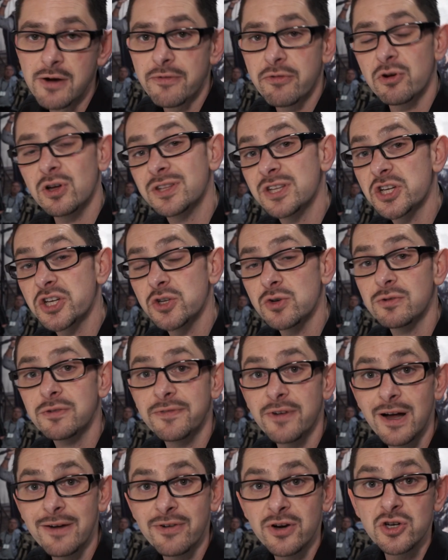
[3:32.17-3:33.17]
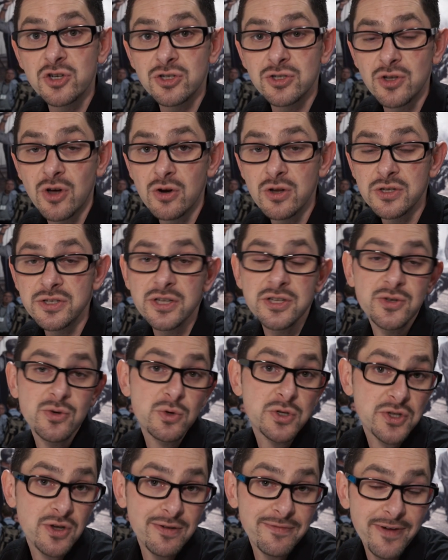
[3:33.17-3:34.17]
For an additional $500, it's
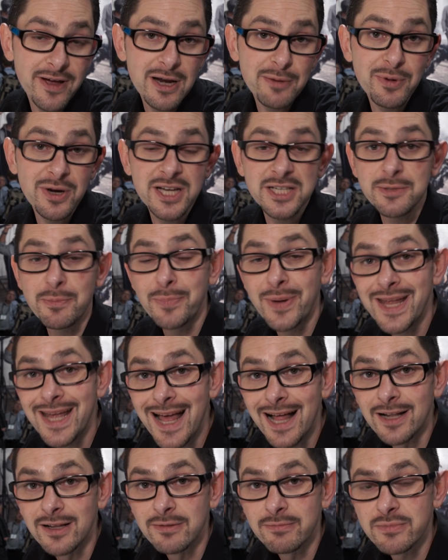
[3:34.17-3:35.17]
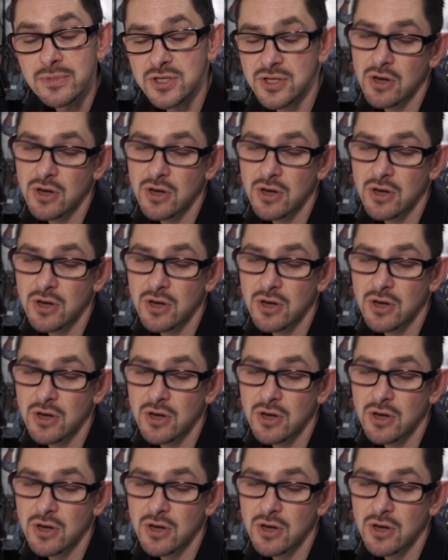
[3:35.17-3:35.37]
also available as a PL,